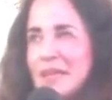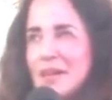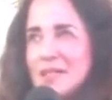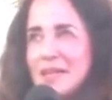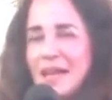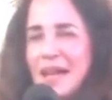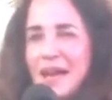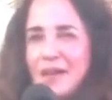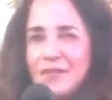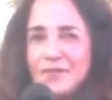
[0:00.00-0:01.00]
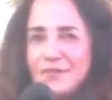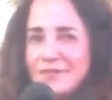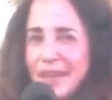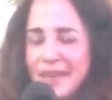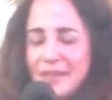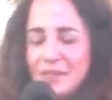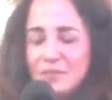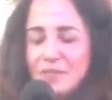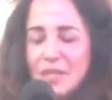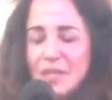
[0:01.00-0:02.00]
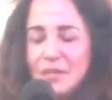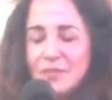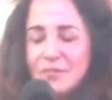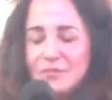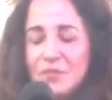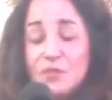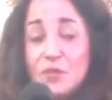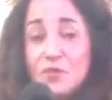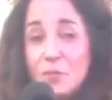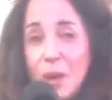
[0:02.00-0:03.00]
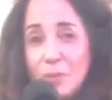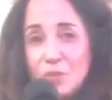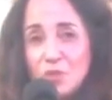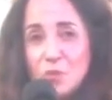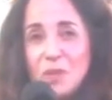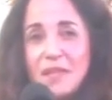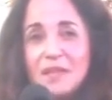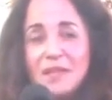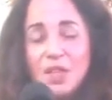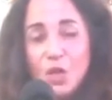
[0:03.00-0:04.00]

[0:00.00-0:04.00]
because I have had a review from Publishers Weekly,